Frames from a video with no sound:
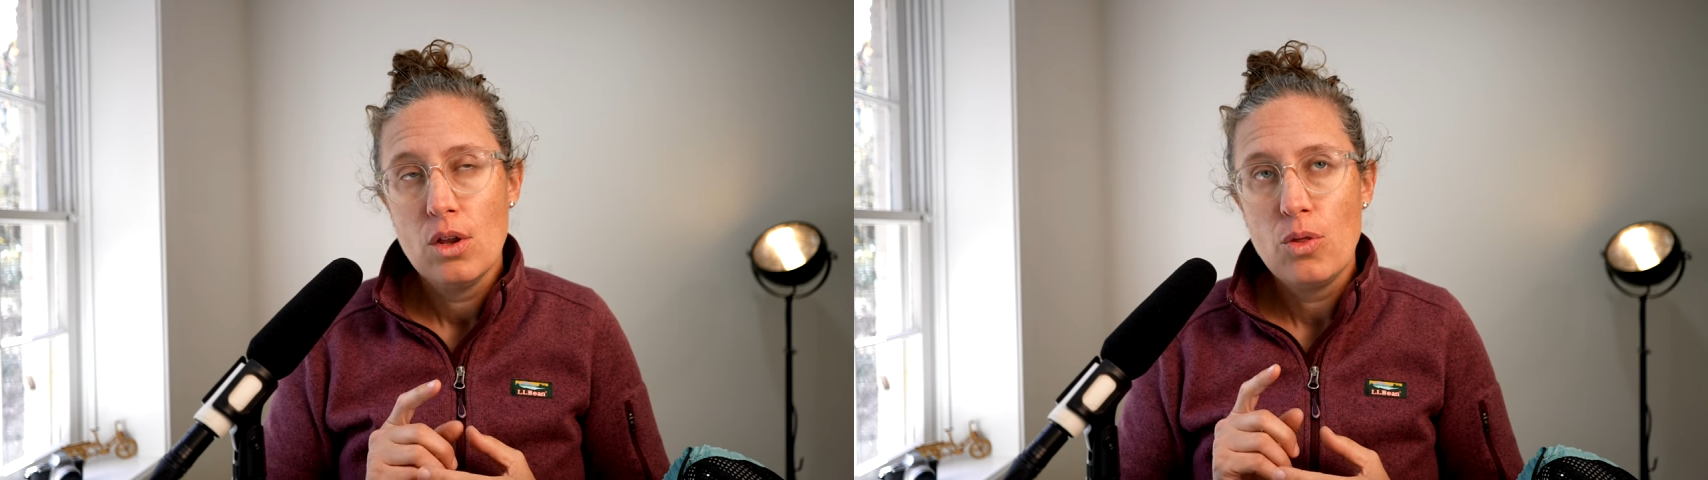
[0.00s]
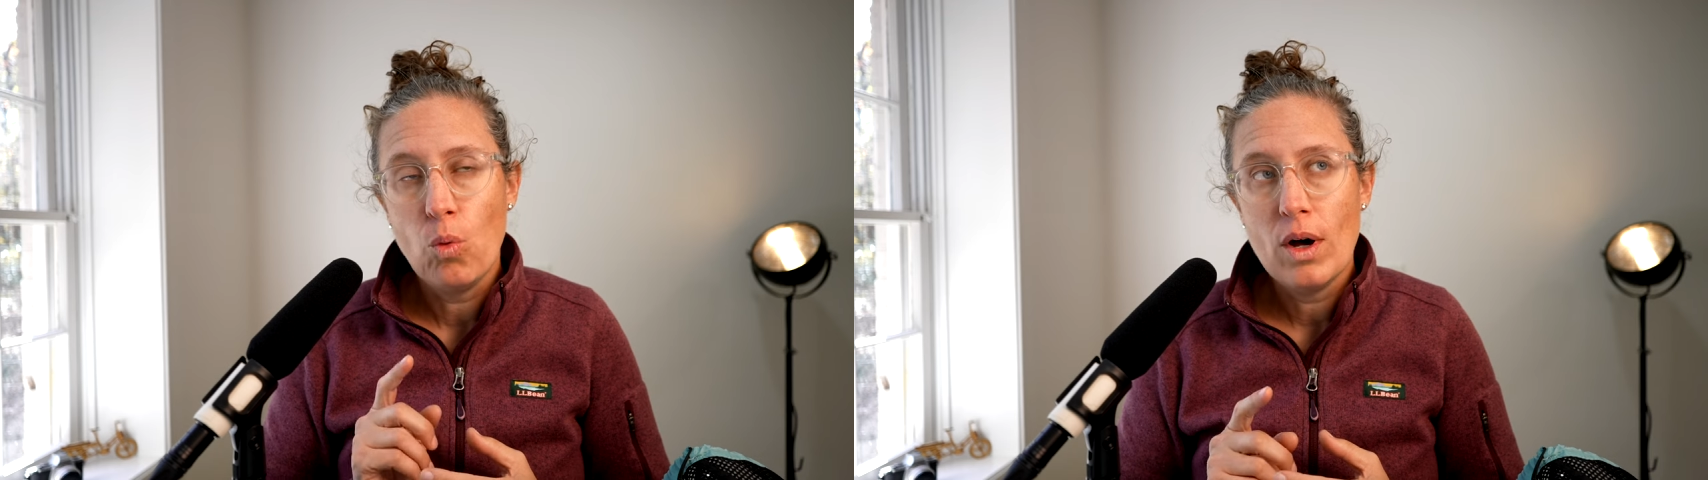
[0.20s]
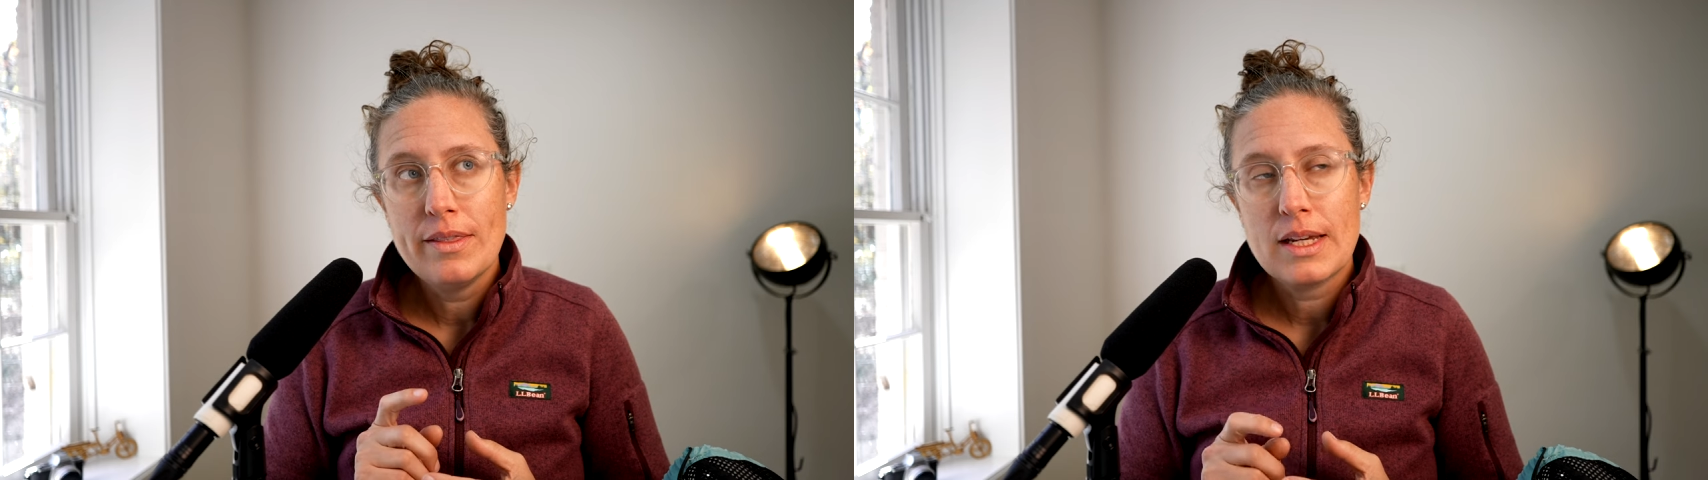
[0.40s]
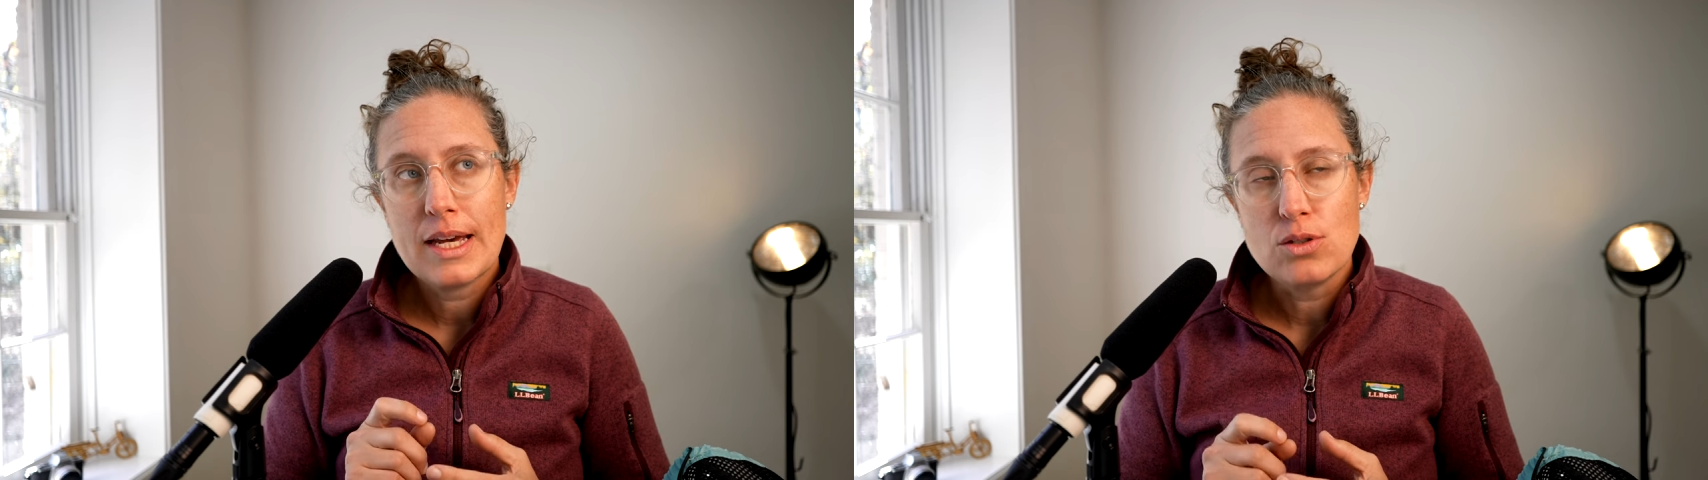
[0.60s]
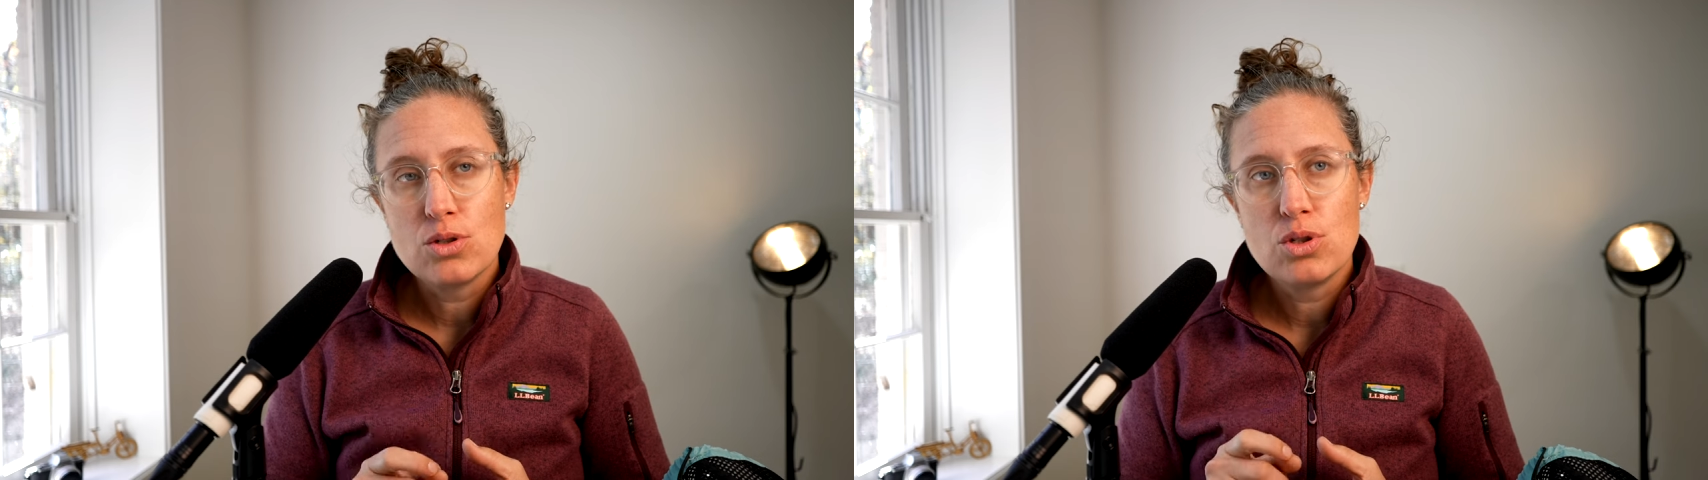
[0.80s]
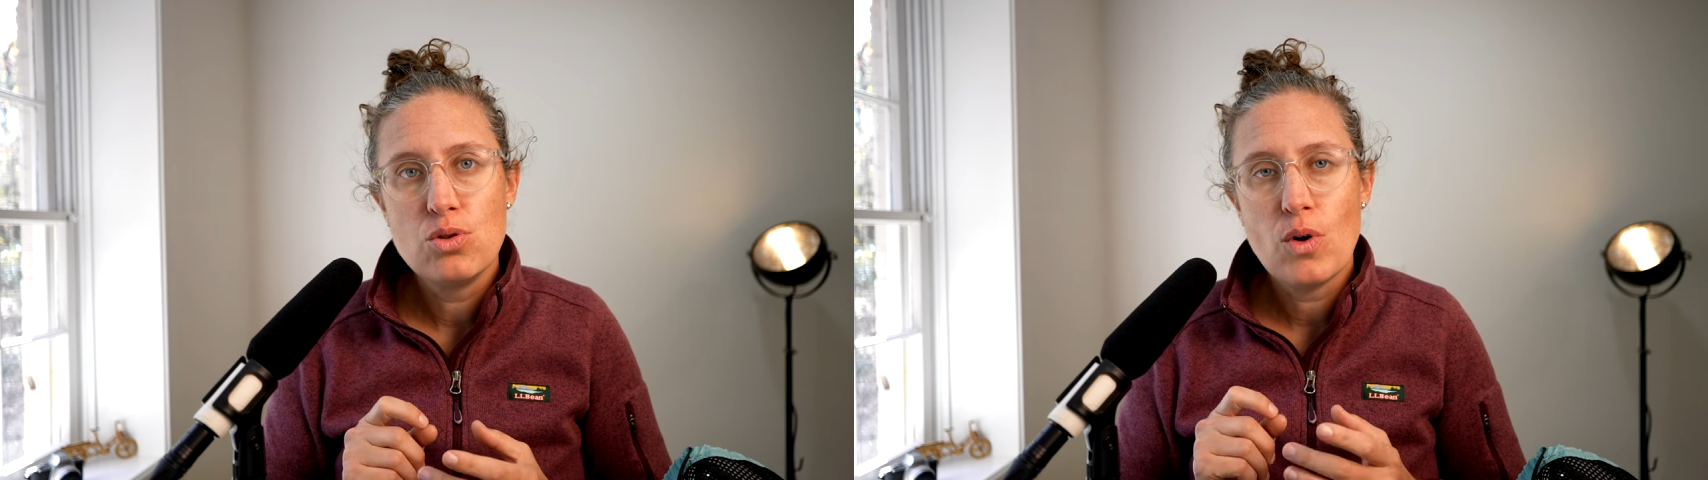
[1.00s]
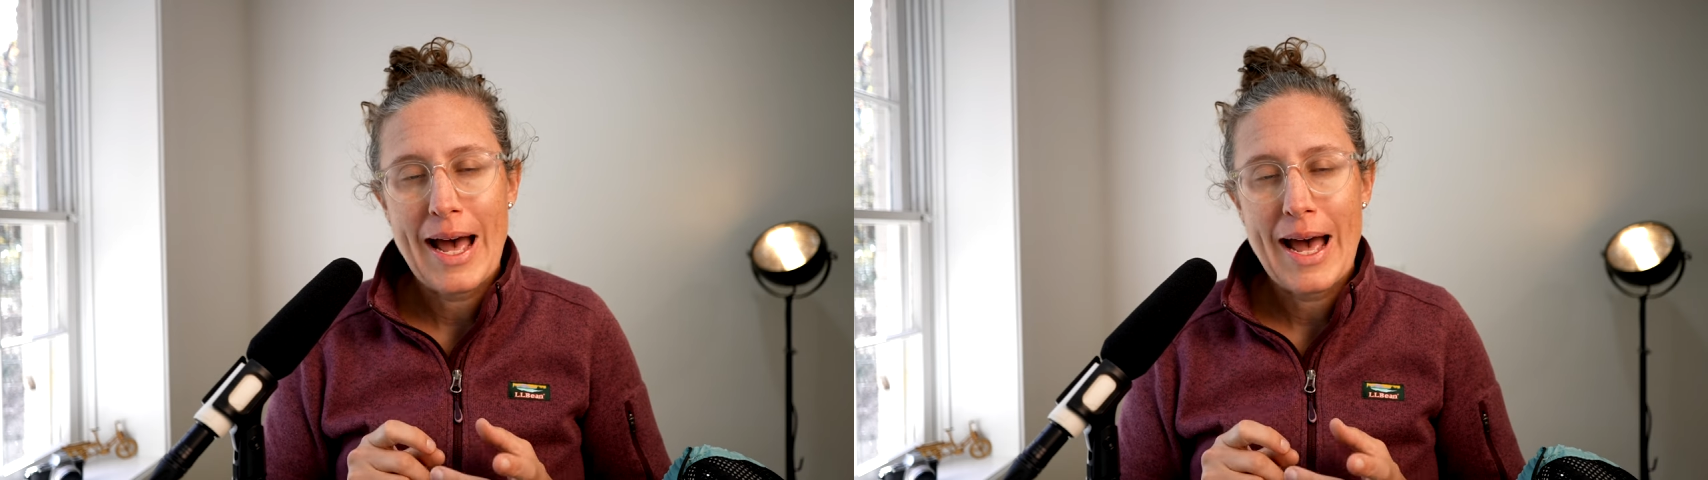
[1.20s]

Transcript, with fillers: The one thing I do